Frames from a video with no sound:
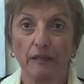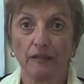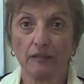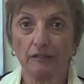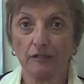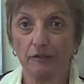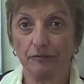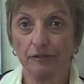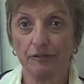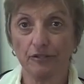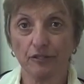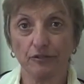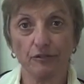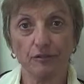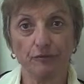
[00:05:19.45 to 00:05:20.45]
The TEFL
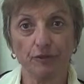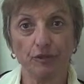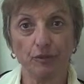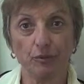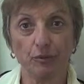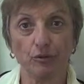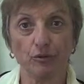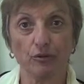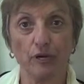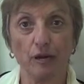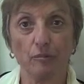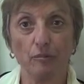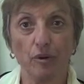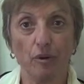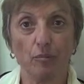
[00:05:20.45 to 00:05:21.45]
certificate
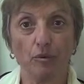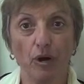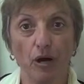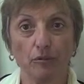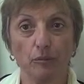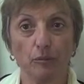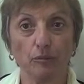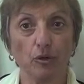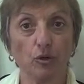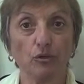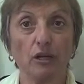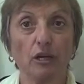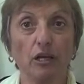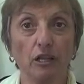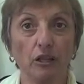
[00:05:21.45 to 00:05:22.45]
program
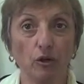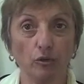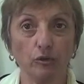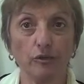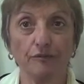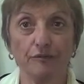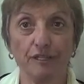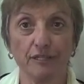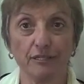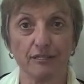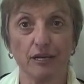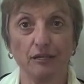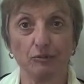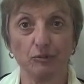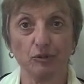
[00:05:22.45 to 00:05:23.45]
brought a lot of
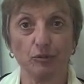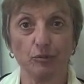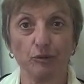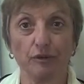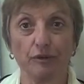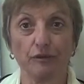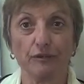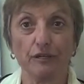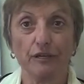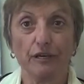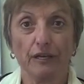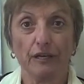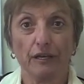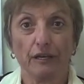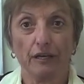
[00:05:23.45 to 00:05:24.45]
excitement with it.
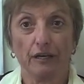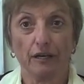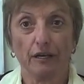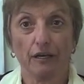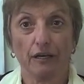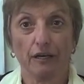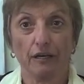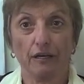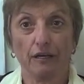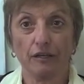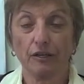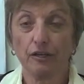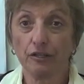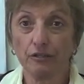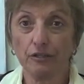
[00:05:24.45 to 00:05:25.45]

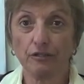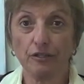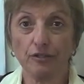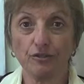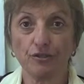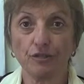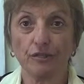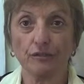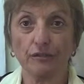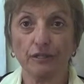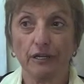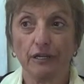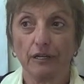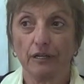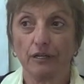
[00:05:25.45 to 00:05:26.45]
In addition,
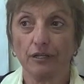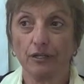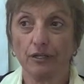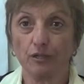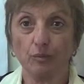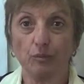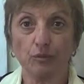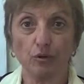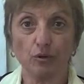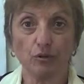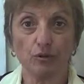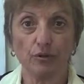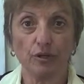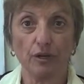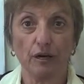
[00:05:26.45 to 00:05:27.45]
it
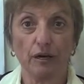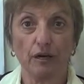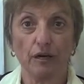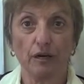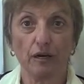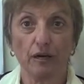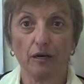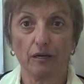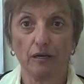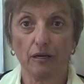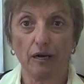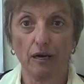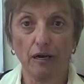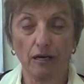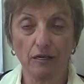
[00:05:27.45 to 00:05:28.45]
brought
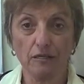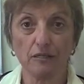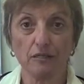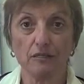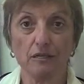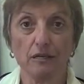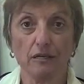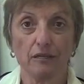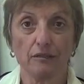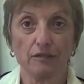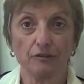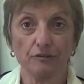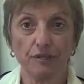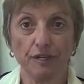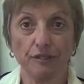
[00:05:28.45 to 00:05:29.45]
us,
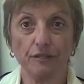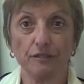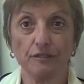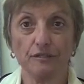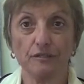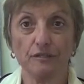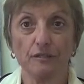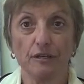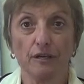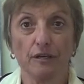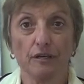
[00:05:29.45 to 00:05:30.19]
the trainees,